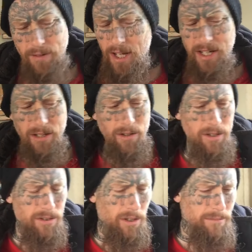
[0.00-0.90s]
I had it a lot
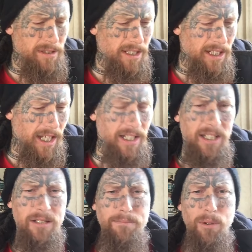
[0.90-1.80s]
of times there, cutting
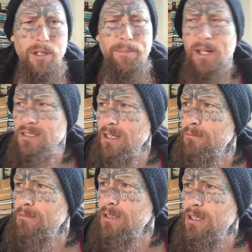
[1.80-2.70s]
those body parts up.